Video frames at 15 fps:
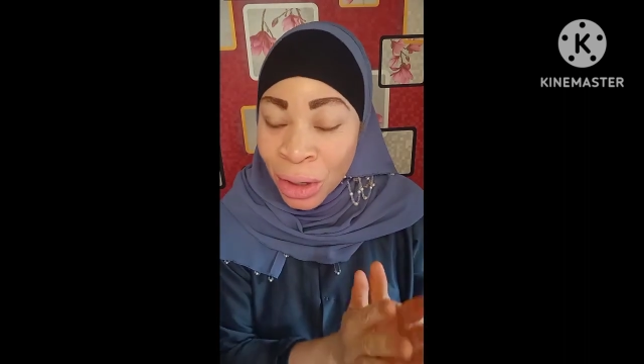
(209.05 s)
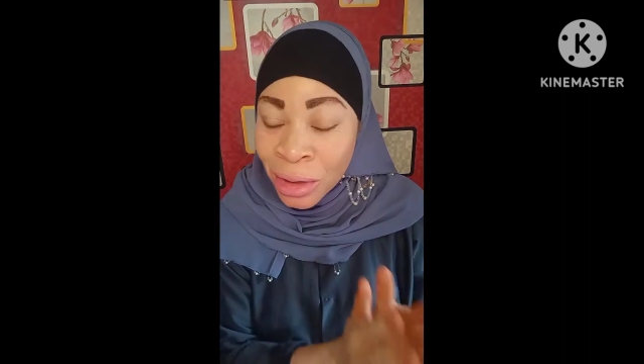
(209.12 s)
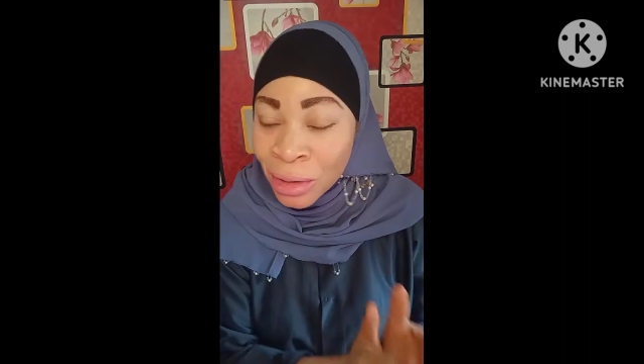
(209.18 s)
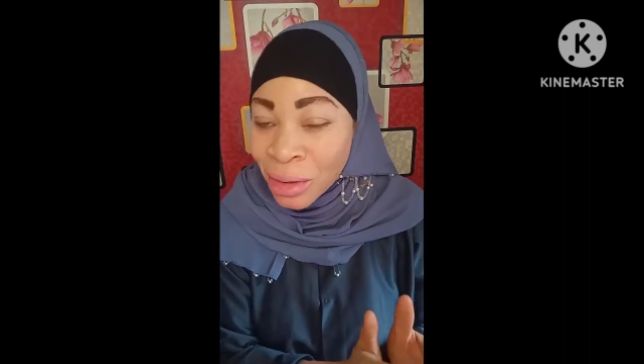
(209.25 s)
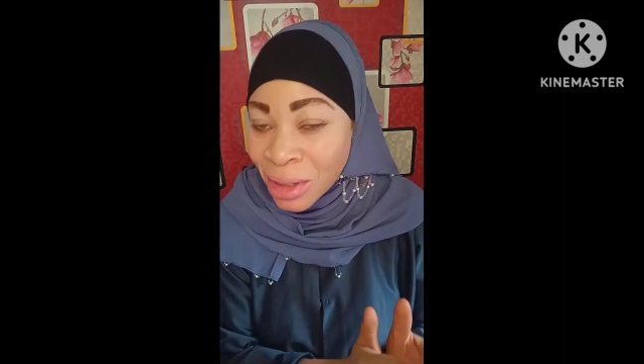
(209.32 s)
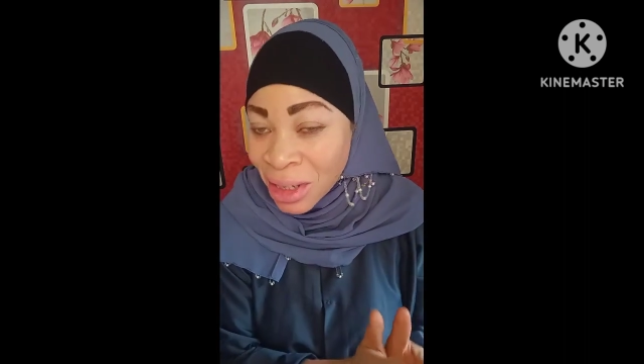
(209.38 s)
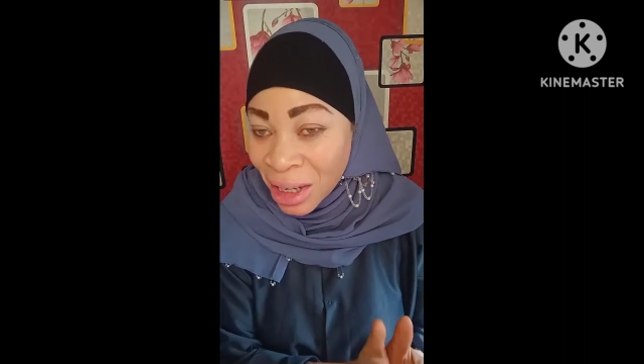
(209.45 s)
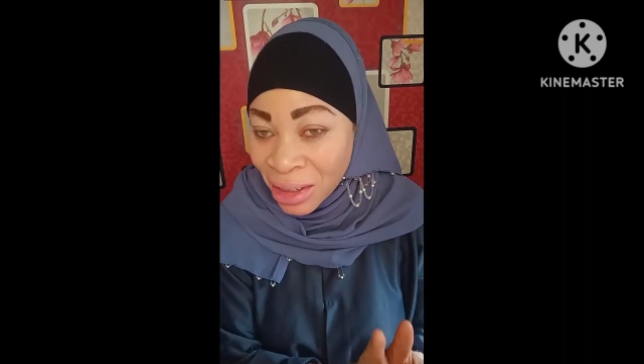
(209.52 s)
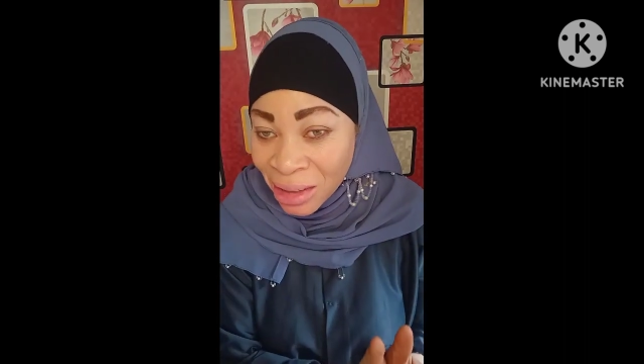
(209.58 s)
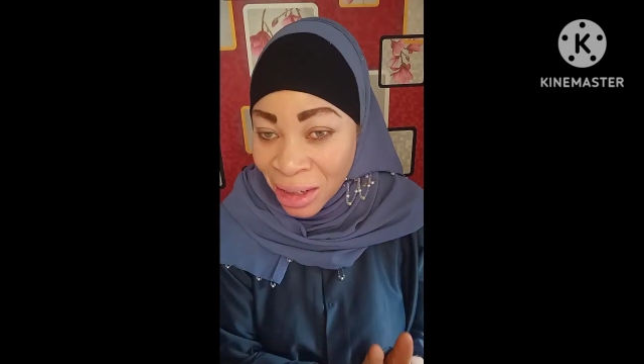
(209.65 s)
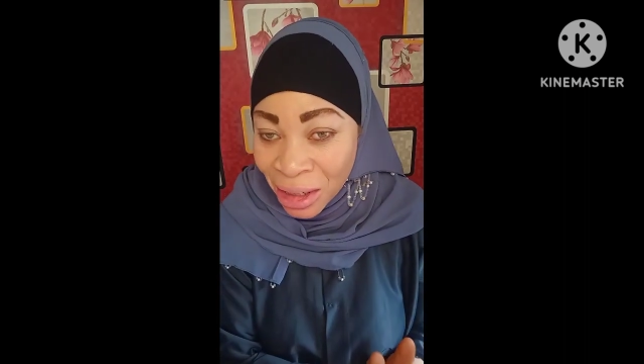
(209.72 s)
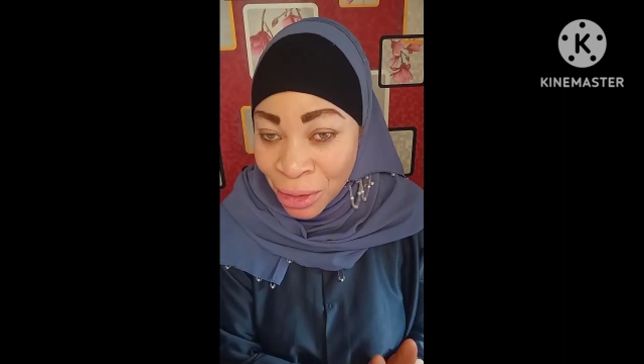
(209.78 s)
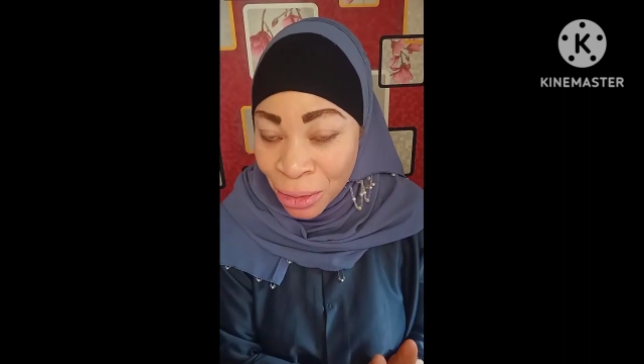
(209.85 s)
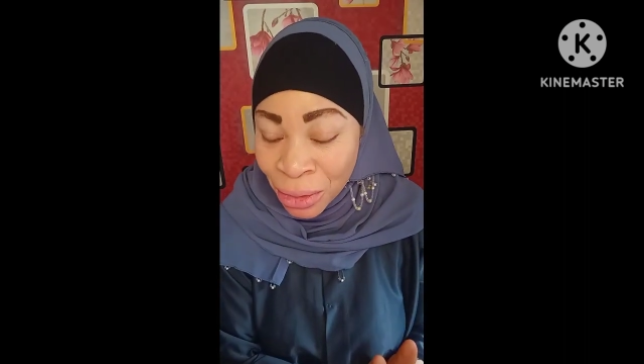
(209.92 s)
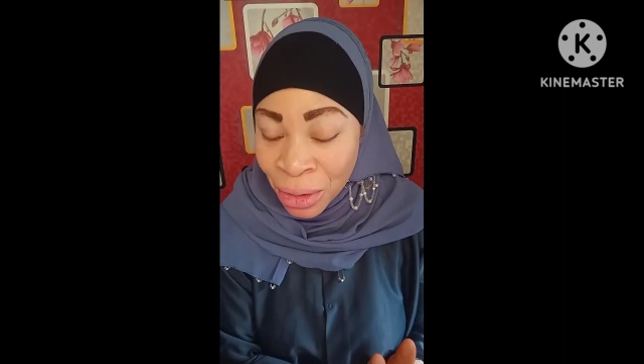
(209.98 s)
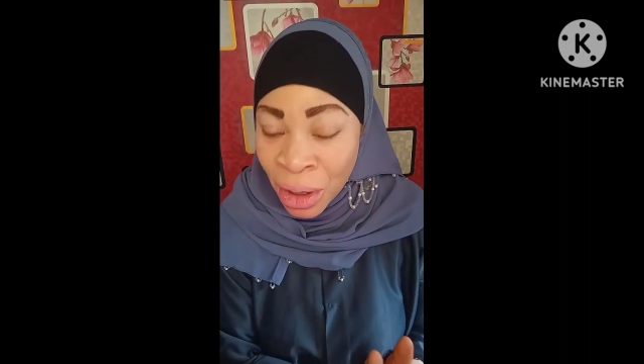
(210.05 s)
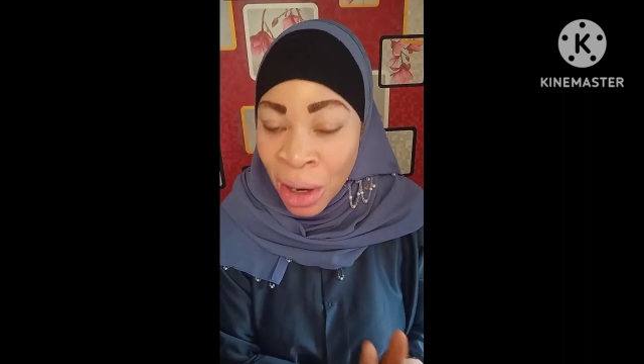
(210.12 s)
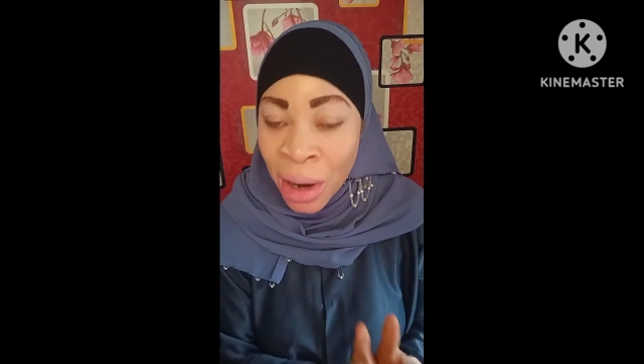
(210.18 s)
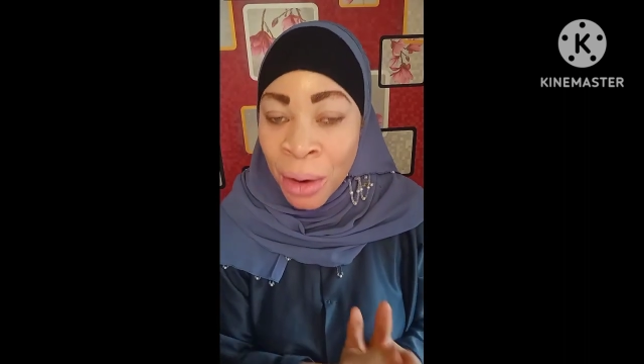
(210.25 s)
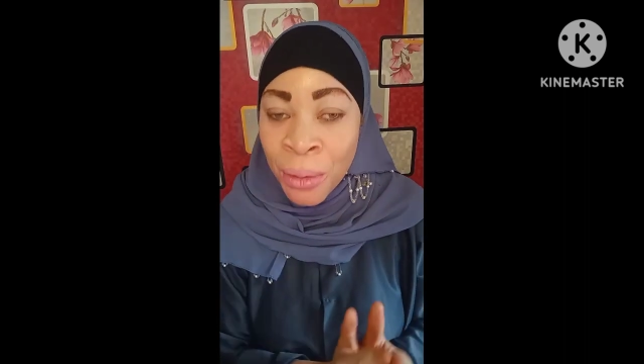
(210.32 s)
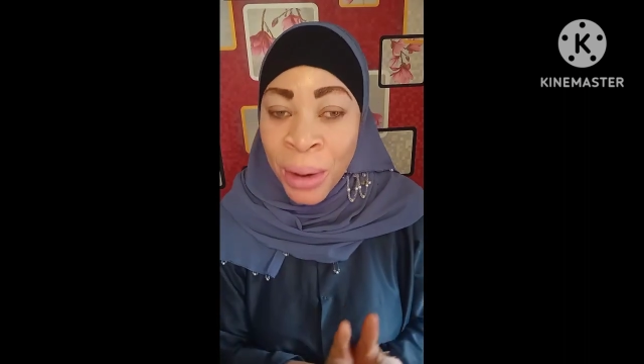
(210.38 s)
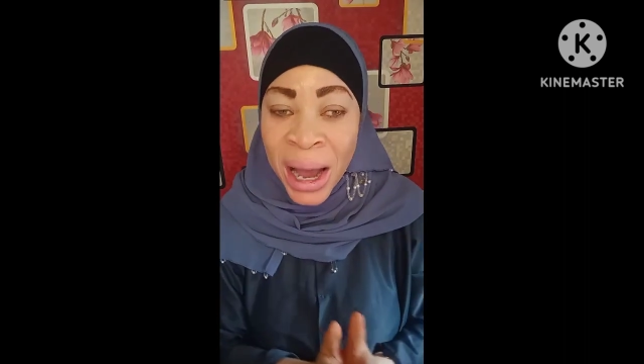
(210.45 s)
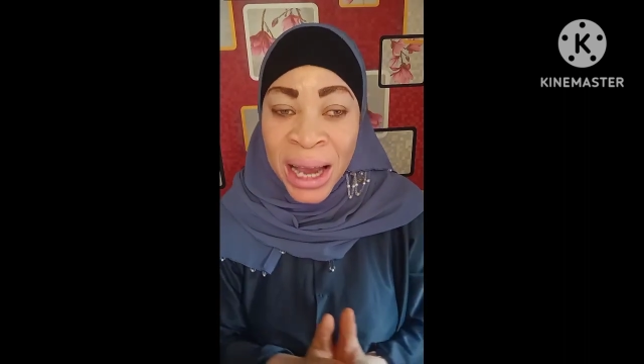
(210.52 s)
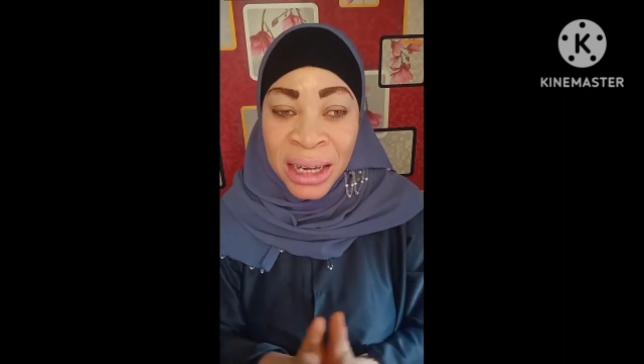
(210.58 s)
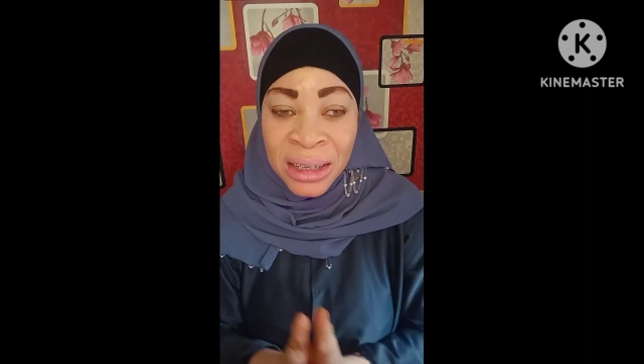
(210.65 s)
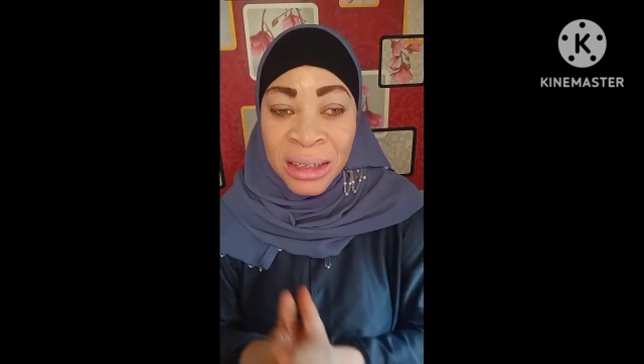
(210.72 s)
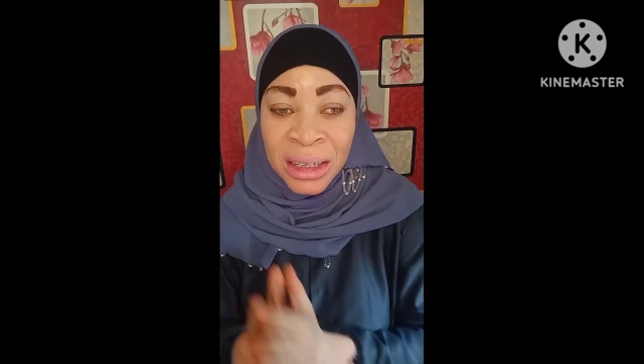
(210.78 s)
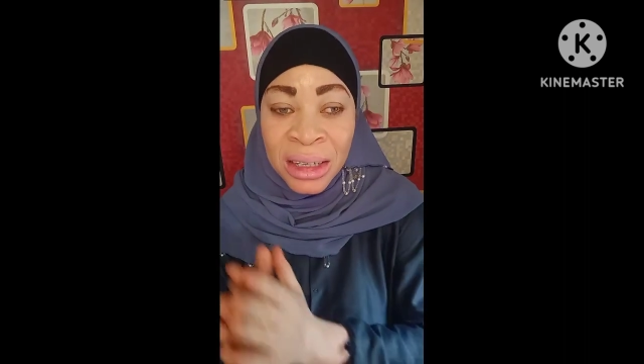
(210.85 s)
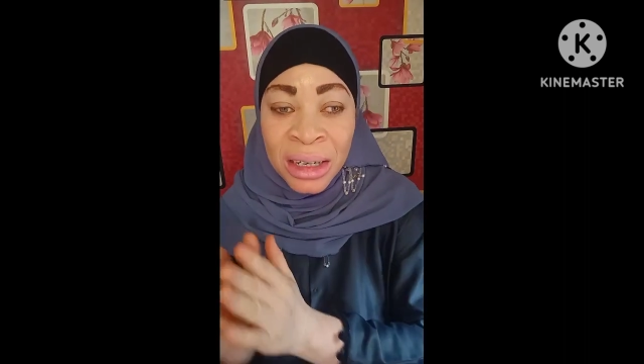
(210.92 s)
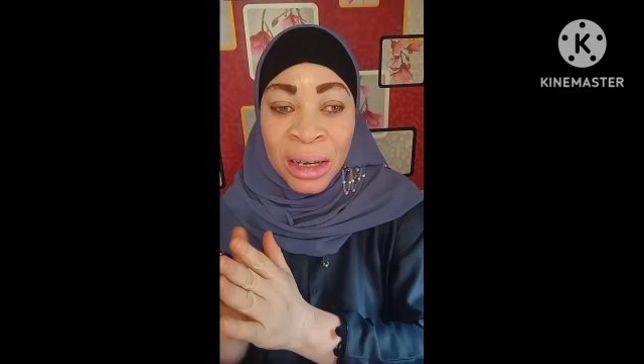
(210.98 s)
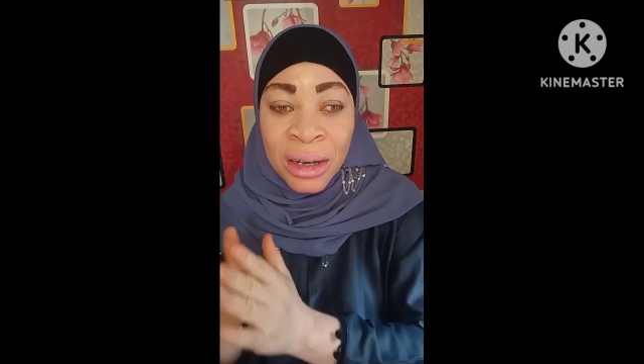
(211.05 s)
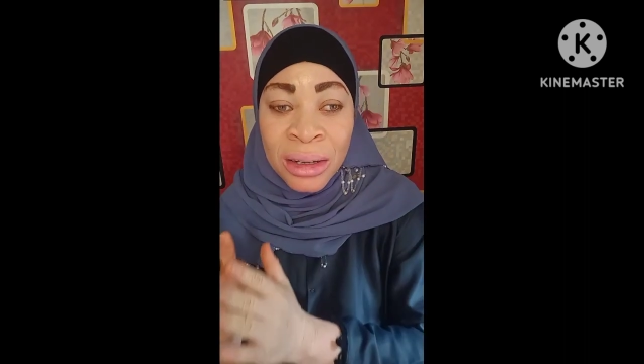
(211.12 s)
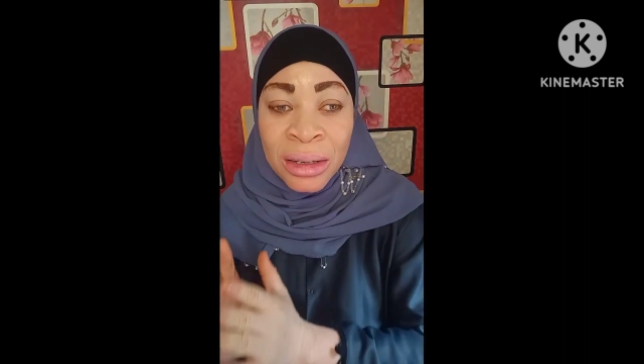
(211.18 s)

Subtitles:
glutathione. While the